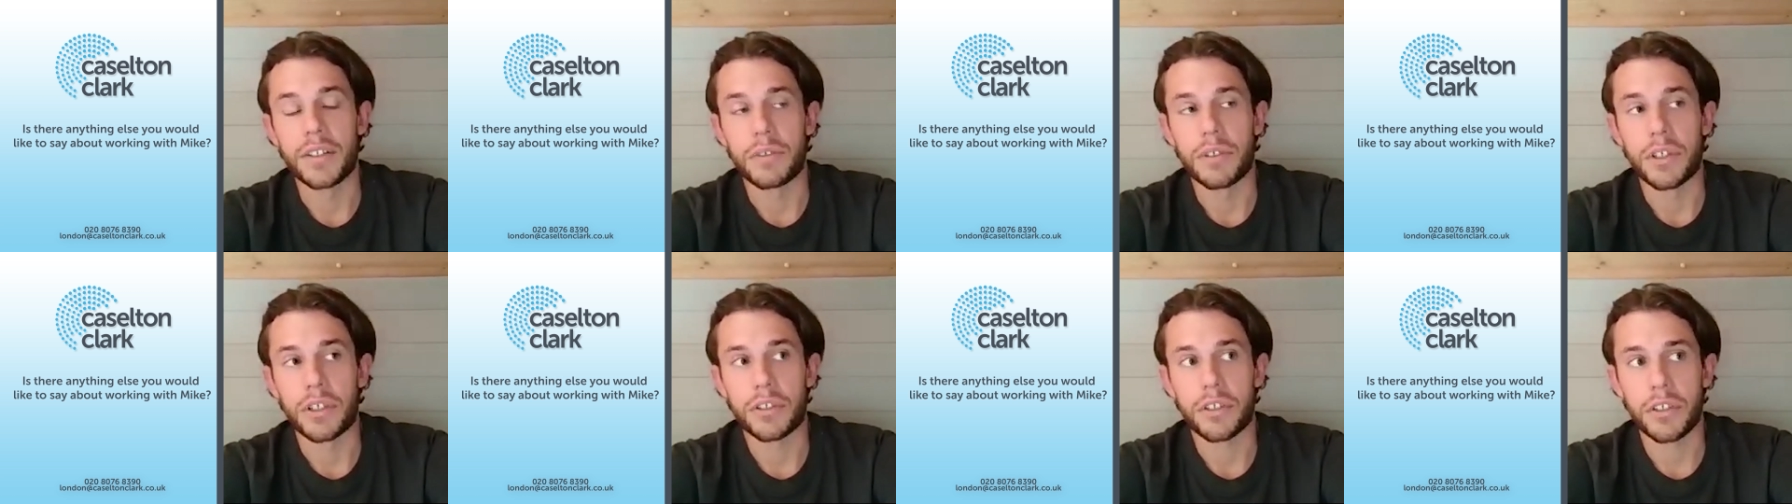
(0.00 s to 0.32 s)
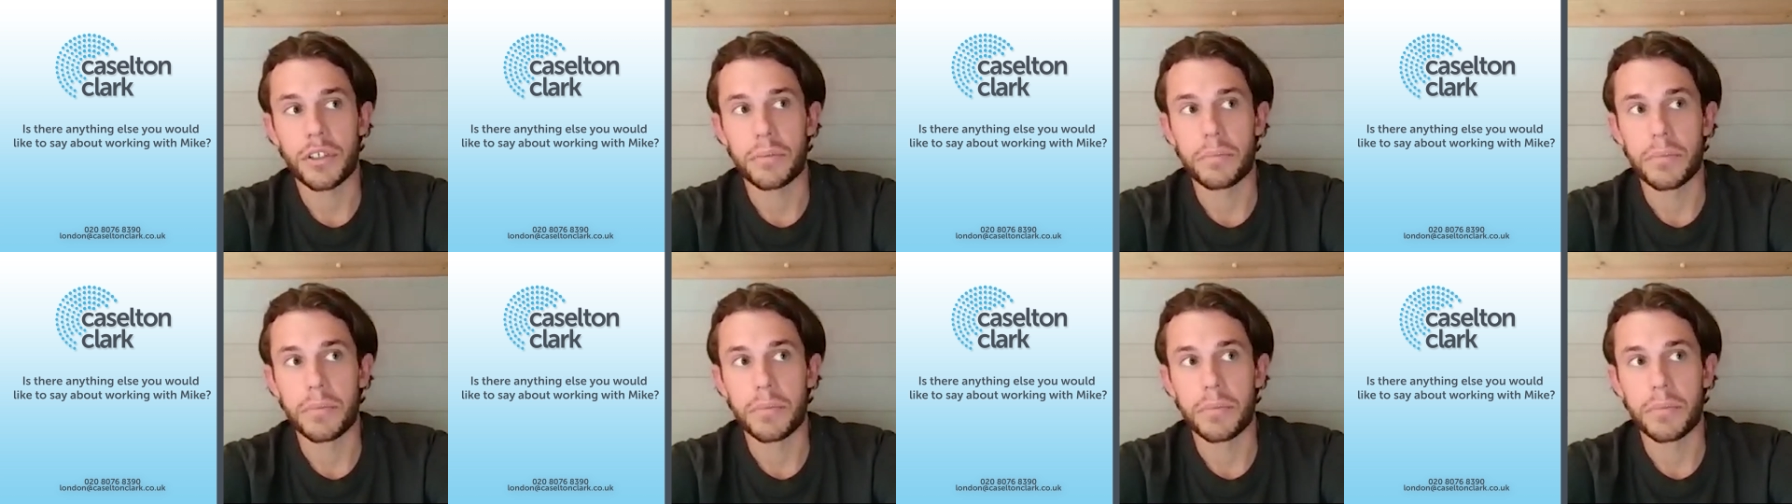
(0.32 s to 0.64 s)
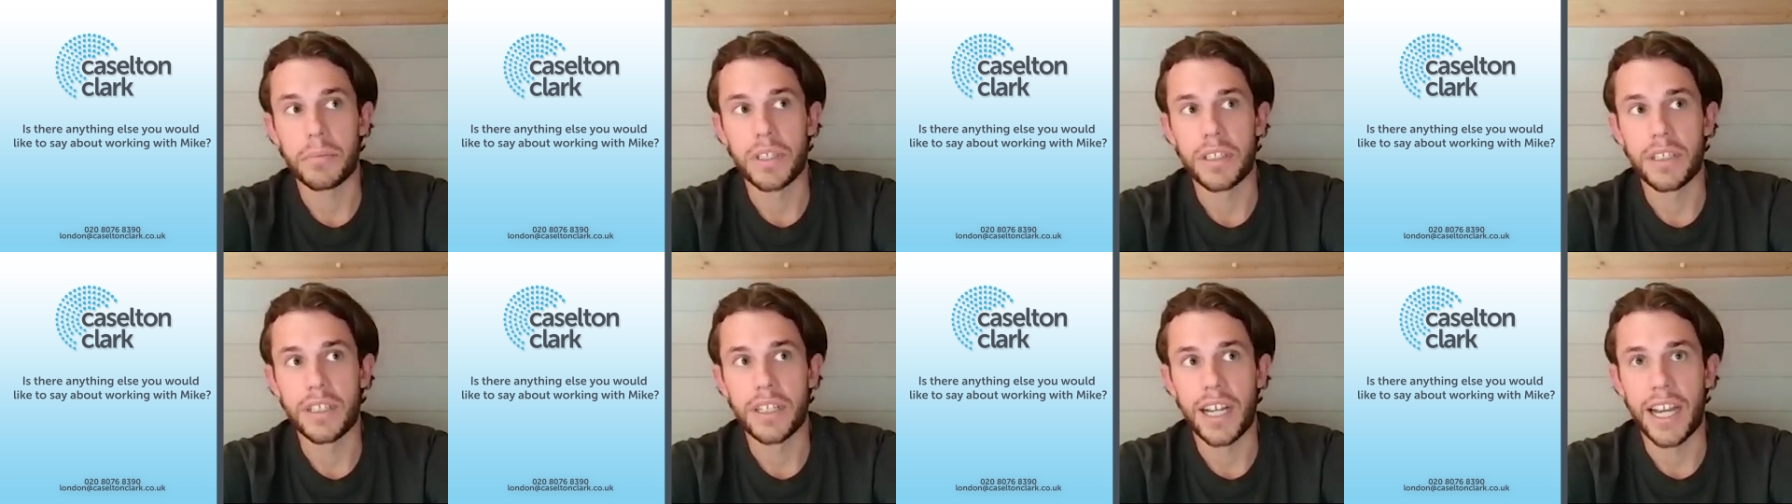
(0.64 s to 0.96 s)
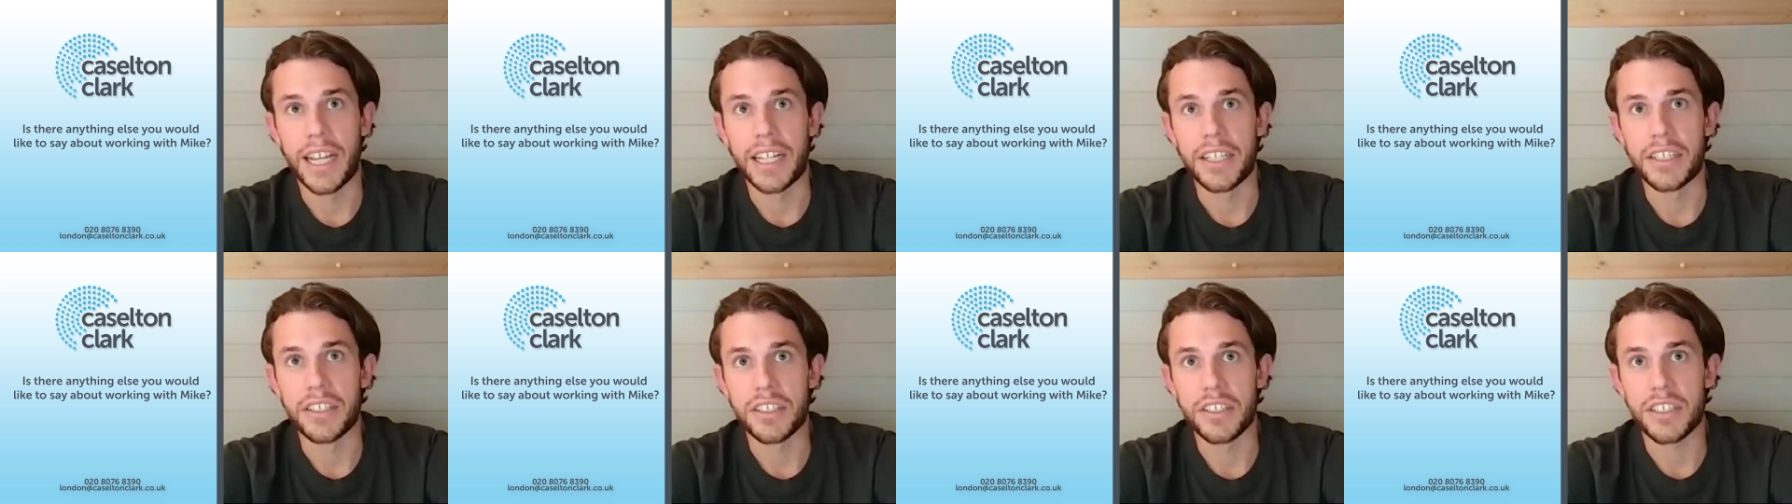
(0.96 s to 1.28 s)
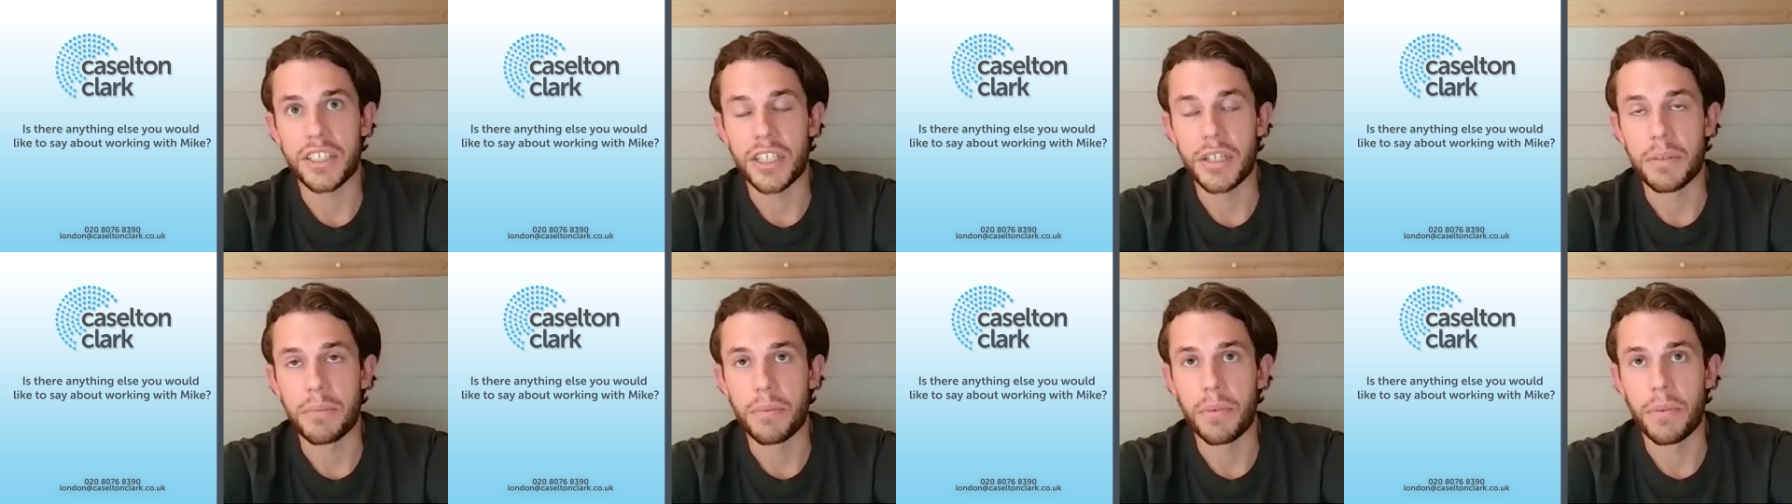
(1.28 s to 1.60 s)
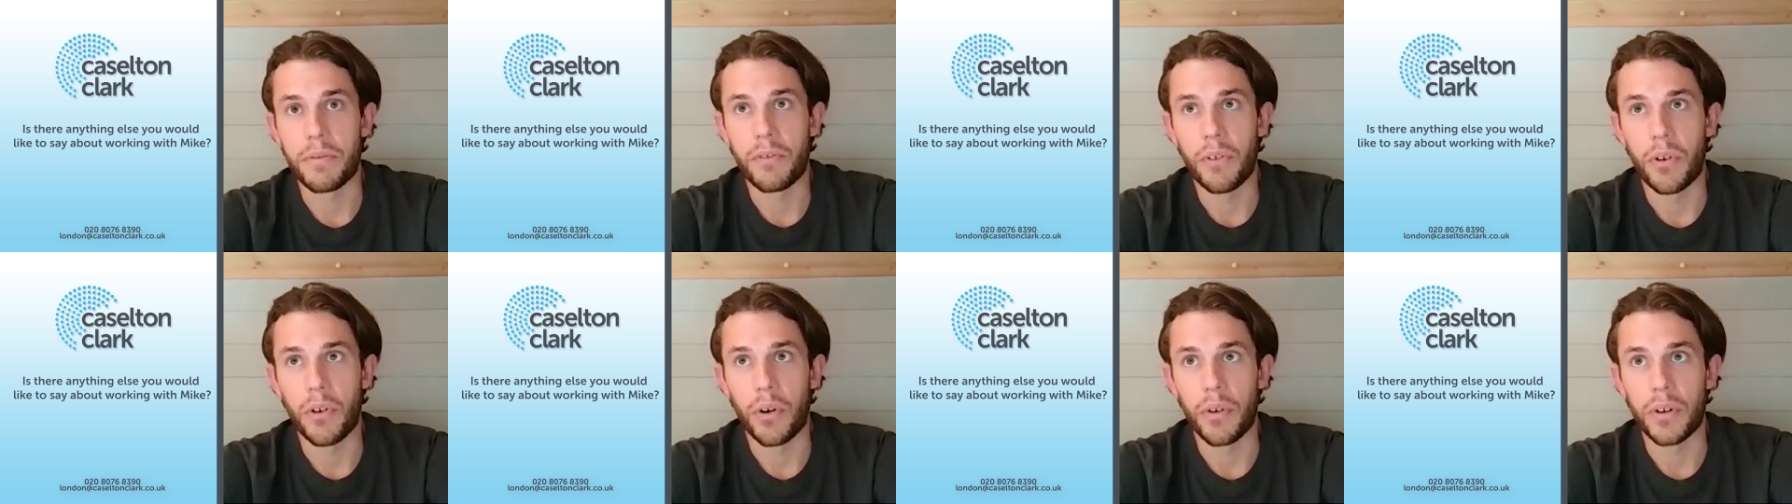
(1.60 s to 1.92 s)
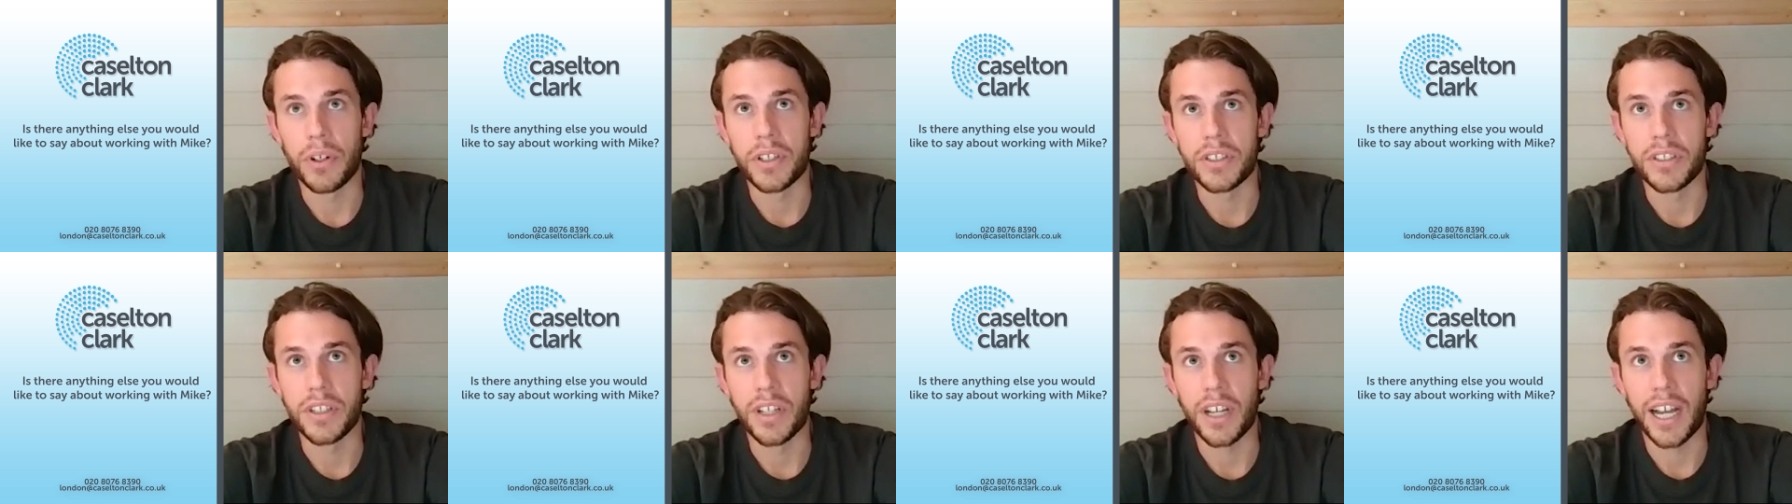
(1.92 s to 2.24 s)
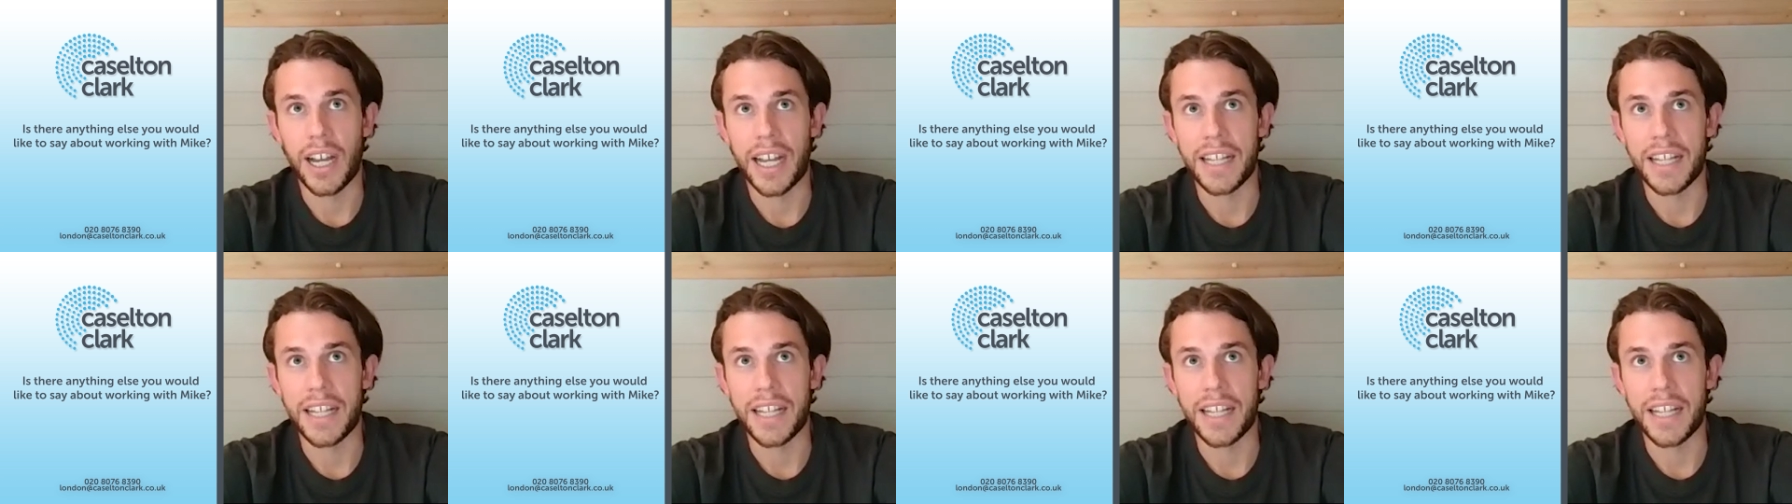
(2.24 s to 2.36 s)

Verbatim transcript: recruitment agency before as a,